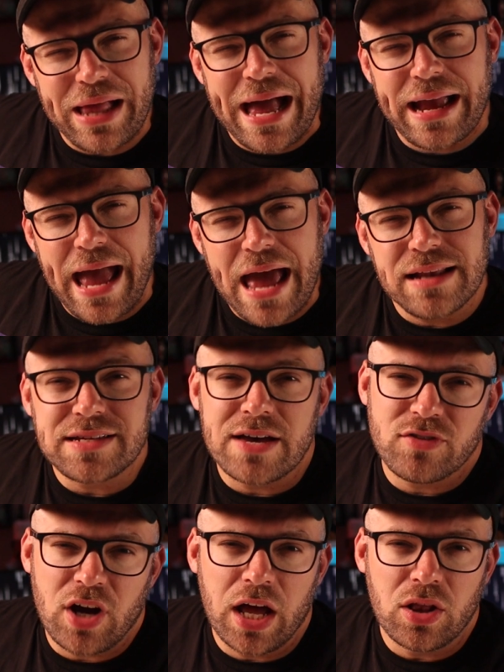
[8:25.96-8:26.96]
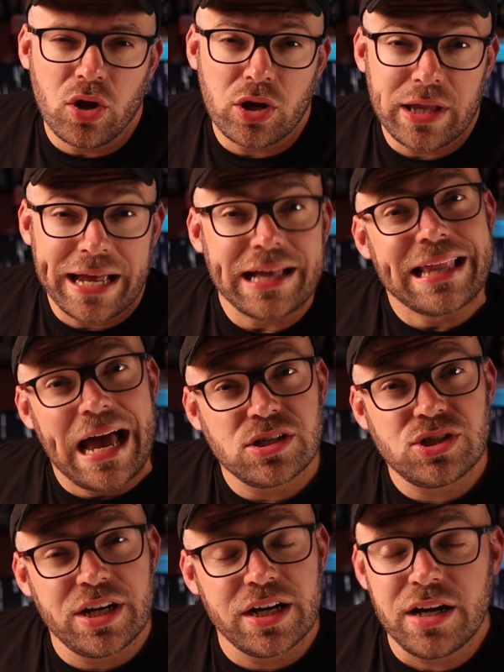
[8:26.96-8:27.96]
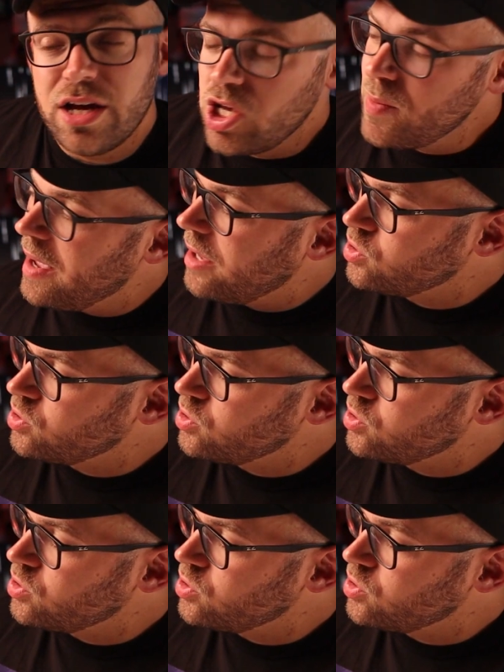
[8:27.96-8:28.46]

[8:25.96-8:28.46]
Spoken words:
Black Hat and DEFCON looked like last year, you may